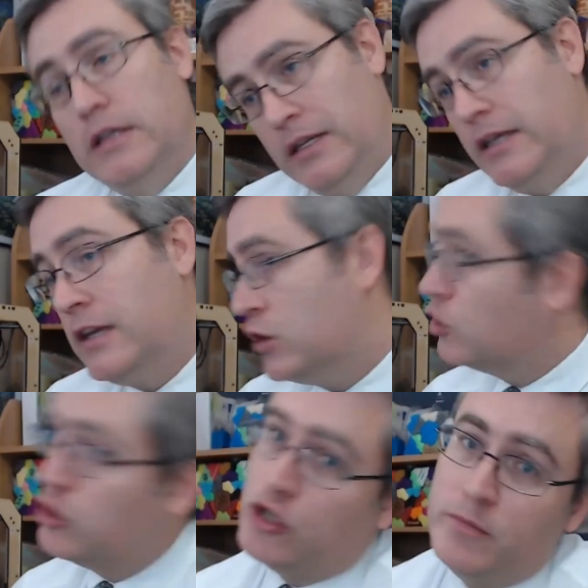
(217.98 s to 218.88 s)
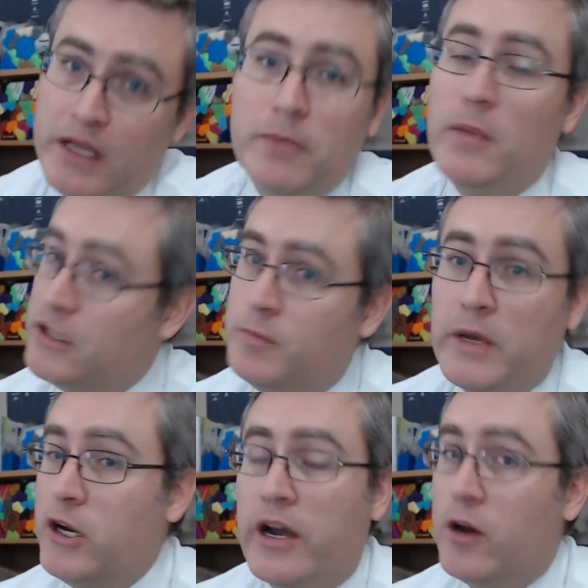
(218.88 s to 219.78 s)
It could be a much
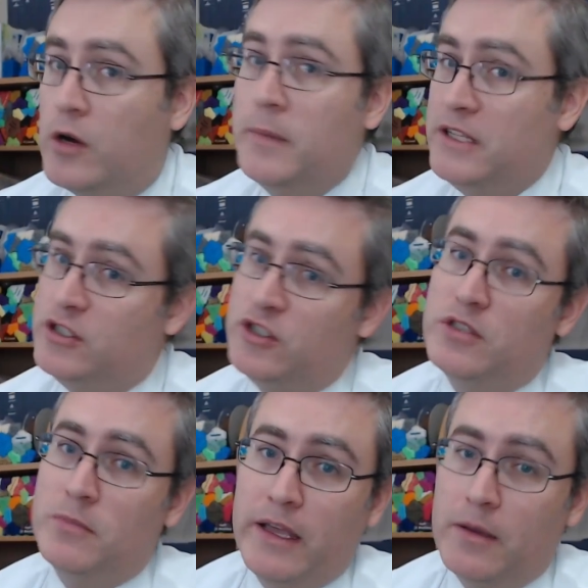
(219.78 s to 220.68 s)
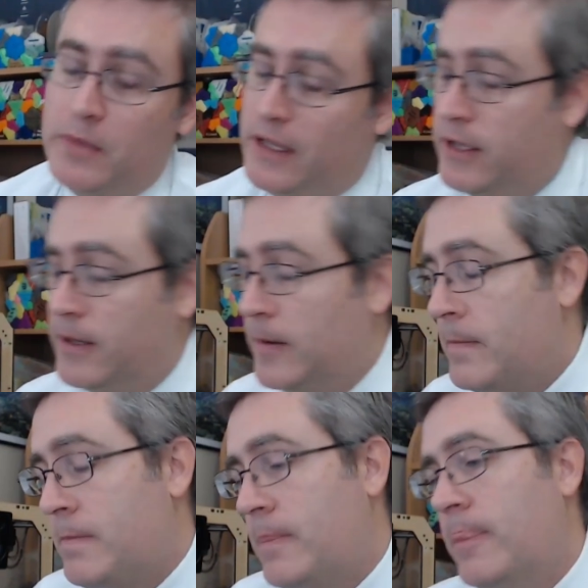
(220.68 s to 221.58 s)
better error message, in my opinion.
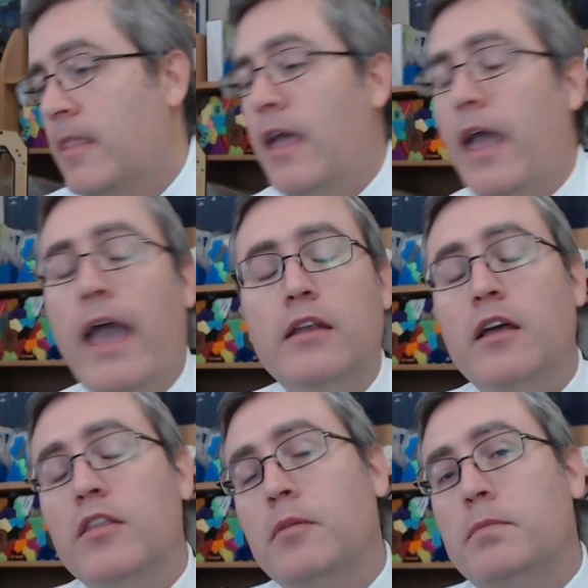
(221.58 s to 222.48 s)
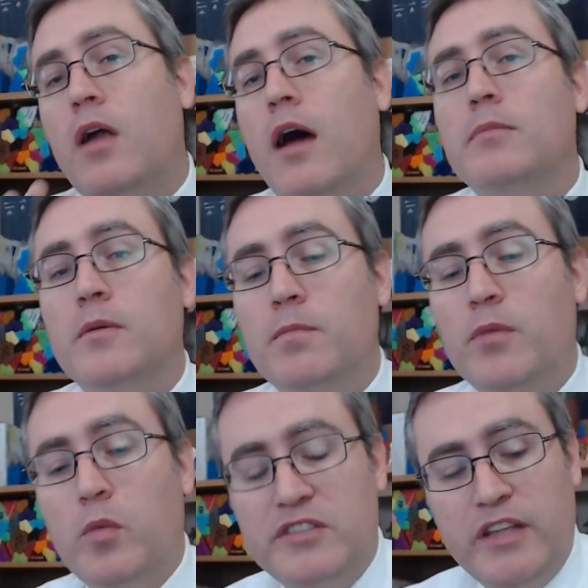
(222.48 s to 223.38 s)
And the problem
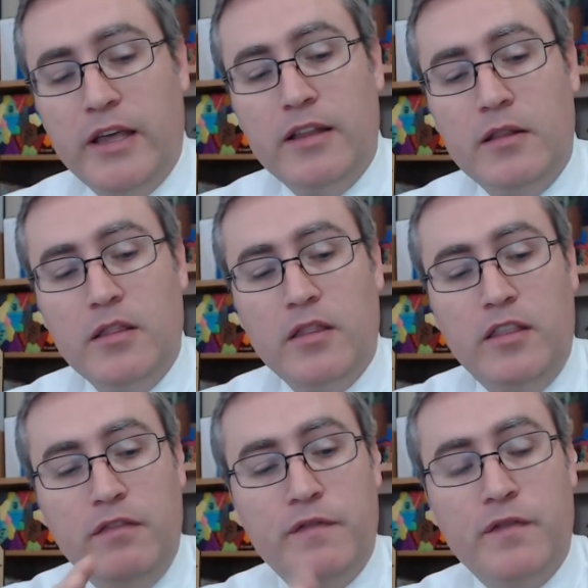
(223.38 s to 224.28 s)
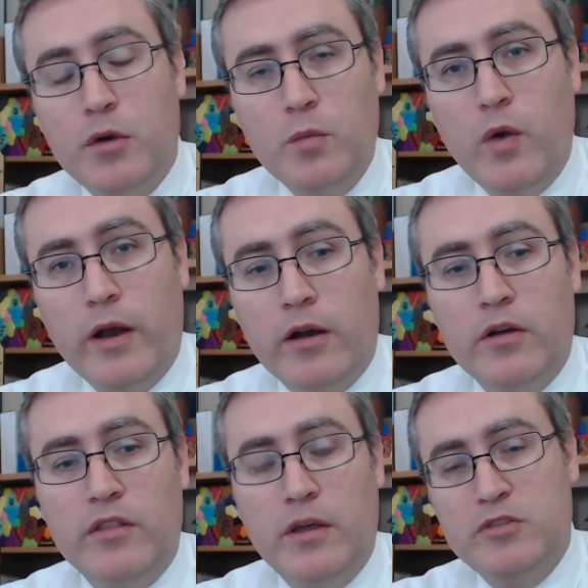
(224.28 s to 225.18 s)
was that the
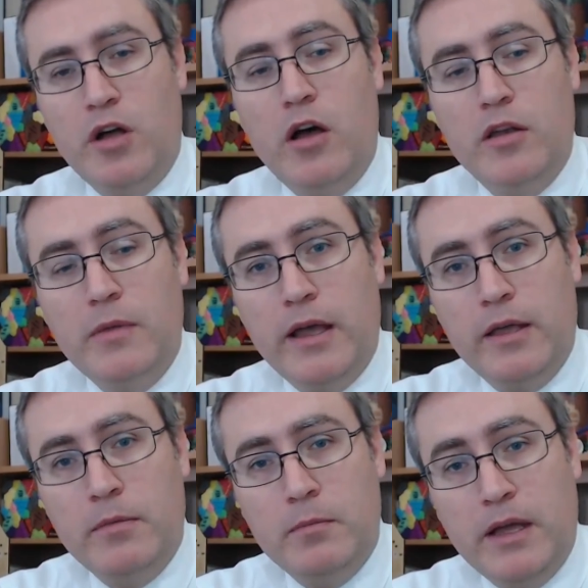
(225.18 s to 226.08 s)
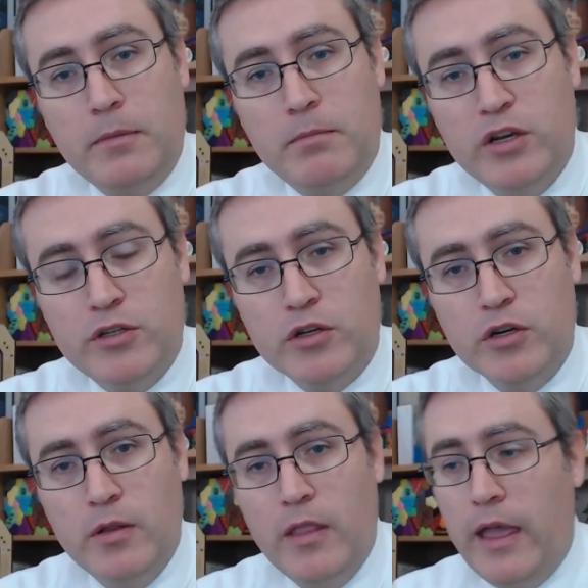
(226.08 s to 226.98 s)
firmware that was on my, my
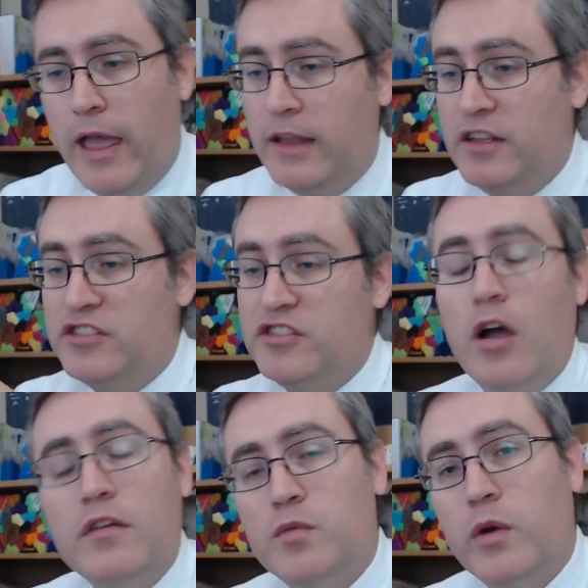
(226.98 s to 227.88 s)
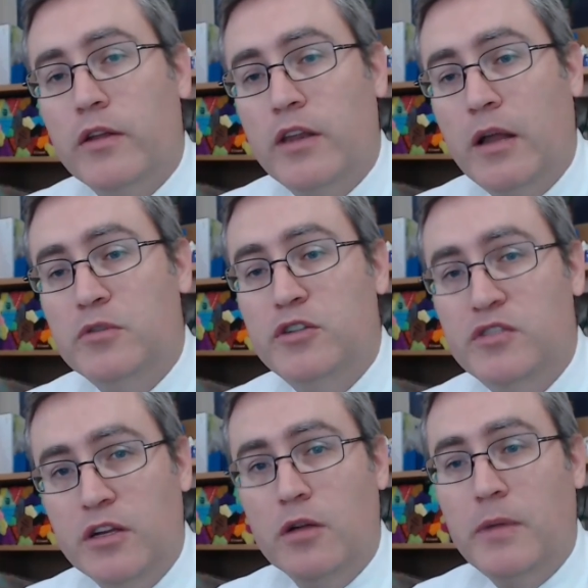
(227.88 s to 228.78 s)
printer and the software that I was
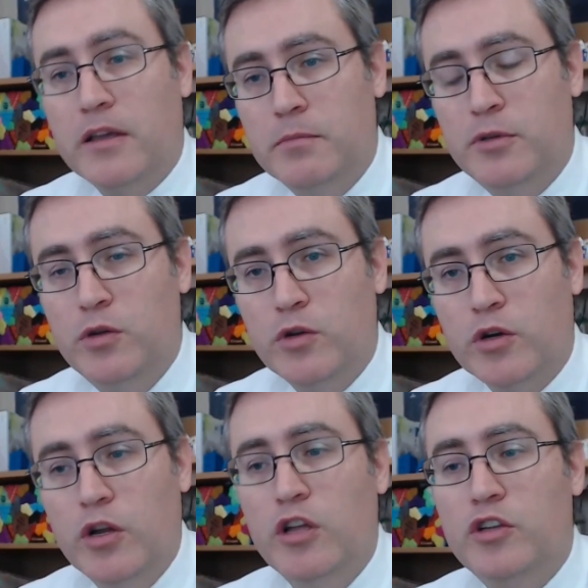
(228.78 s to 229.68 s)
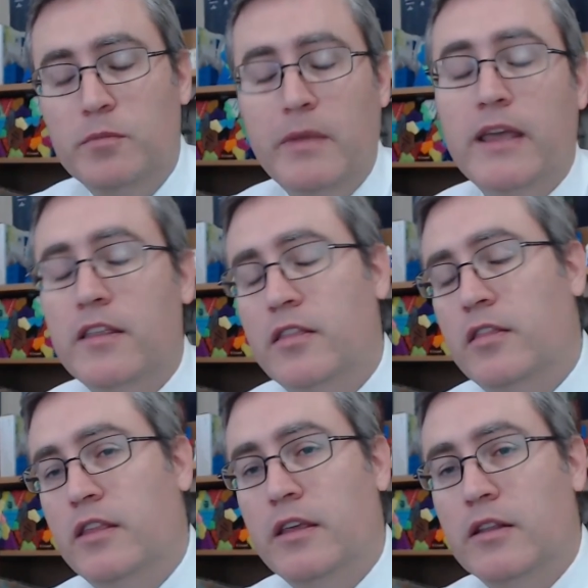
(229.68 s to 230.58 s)
using on my computer to make
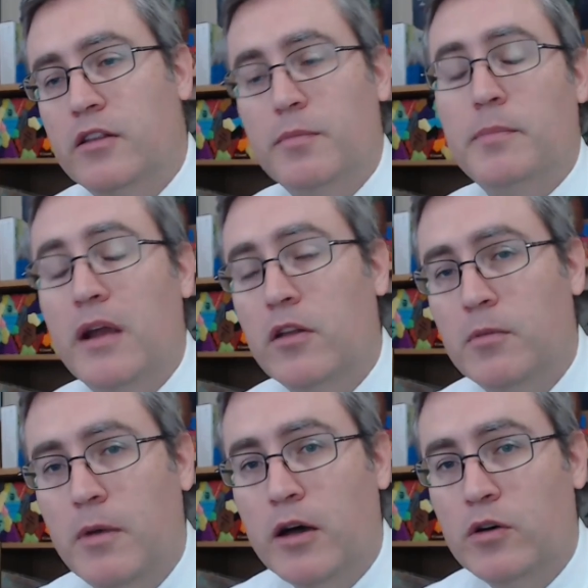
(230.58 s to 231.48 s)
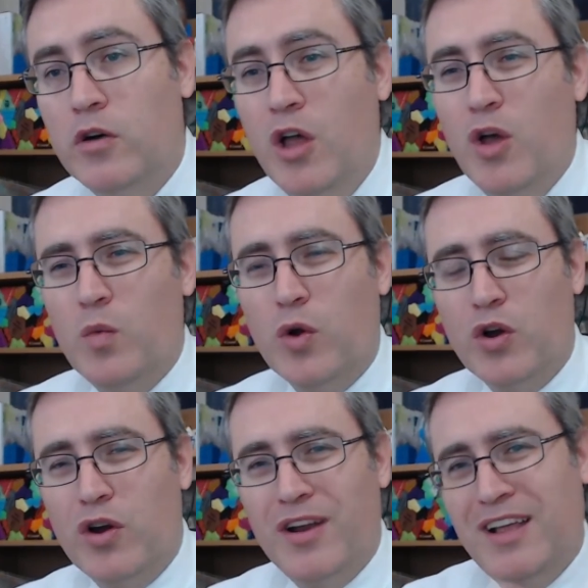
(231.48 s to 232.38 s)
the, to prepare the model were